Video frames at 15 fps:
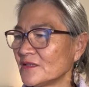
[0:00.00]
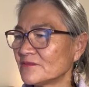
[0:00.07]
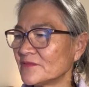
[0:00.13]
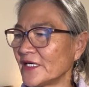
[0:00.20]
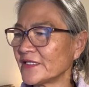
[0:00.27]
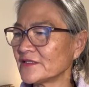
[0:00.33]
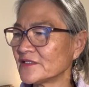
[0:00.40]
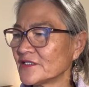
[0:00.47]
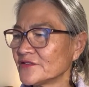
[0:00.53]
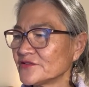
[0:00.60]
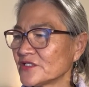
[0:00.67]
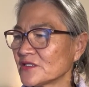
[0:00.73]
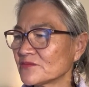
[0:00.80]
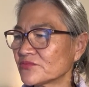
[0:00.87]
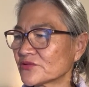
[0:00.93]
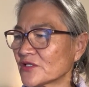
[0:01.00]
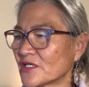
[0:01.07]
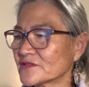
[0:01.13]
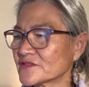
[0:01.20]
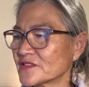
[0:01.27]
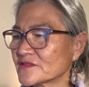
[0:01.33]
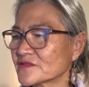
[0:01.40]
My learning
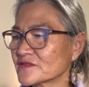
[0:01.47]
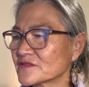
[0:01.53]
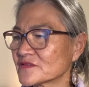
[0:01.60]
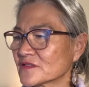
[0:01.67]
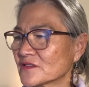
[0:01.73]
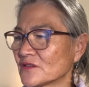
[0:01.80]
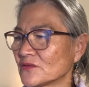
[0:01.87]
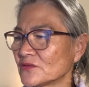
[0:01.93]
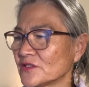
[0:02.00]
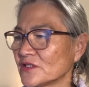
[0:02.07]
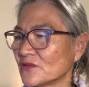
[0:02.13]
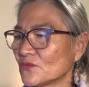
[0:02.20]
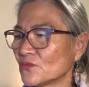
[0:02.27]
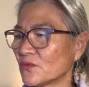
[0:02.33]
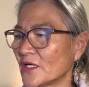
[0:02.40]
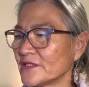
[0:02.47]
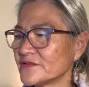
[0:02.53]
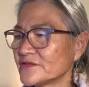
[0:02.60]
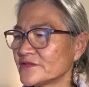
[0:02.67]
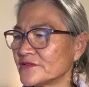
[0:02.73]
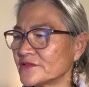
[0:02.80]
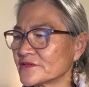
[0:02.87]
process is going
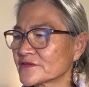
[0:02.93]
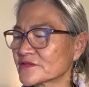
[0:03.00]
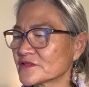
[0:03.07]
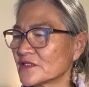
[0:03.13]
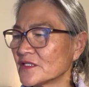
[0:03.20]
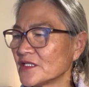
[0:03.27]
wonders.